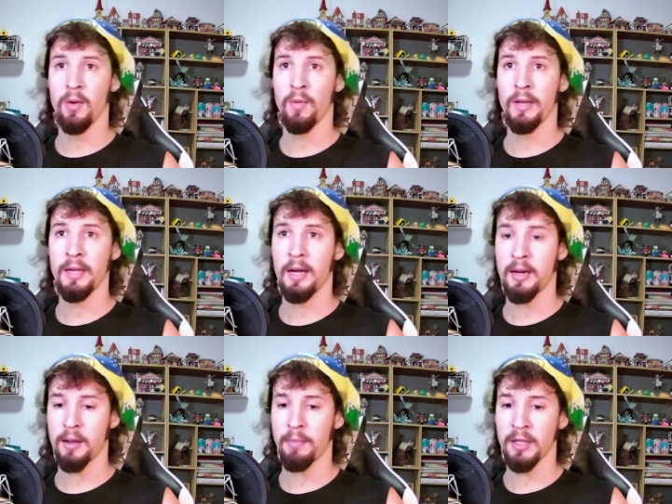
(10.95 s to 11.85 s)
We got
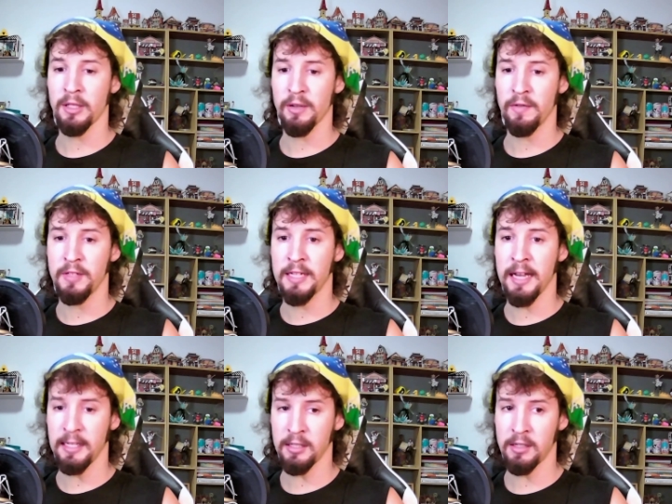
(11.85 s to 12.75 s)
a bunch of
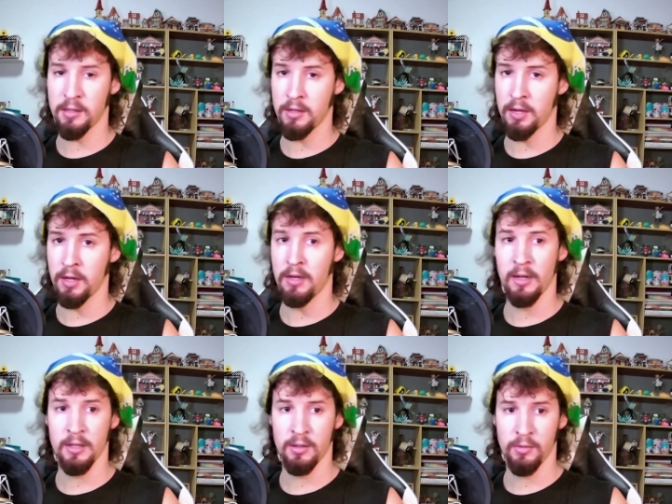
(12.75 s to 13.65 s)
tests done,
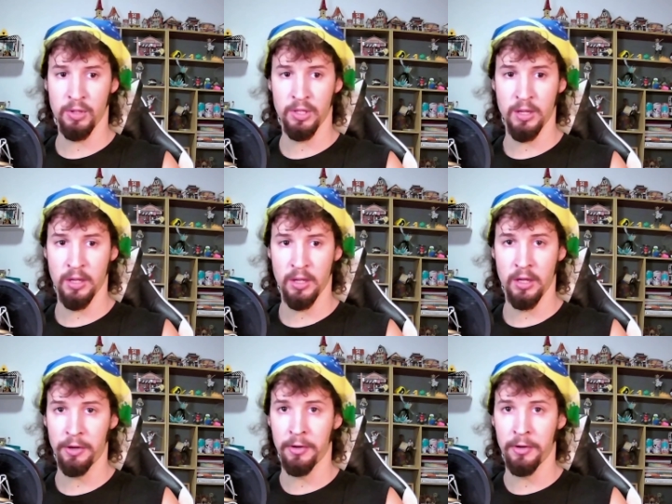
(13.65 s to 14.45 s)
as you will see here.